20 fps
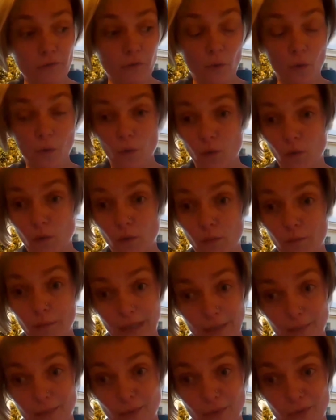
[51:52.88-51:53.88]
for
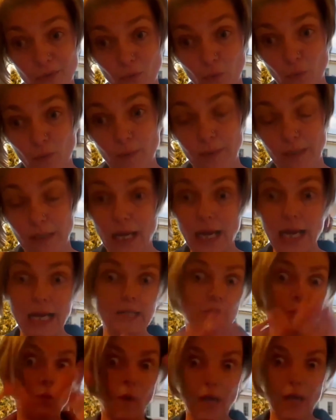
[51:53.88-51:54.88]
menopausal women,
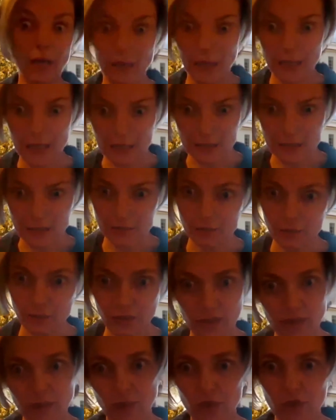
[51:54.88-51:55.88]
as well as
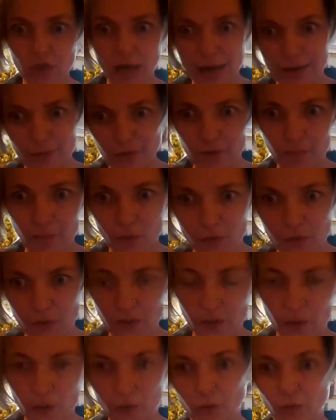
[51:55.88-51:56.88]
pretty much
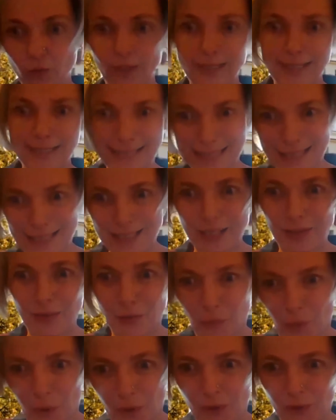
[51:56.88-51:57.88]
everybody who exists in
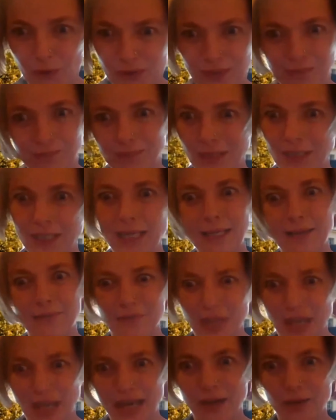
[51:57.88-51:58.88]
the world and, and
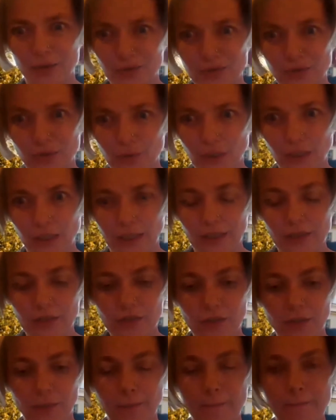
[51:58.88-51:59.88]
leaves their house on
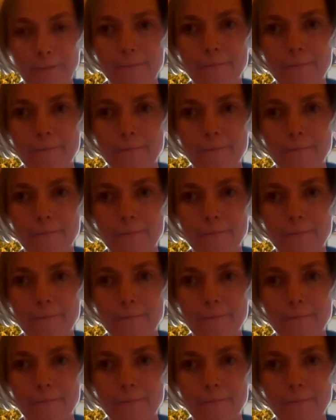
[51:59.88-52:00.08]
occasion.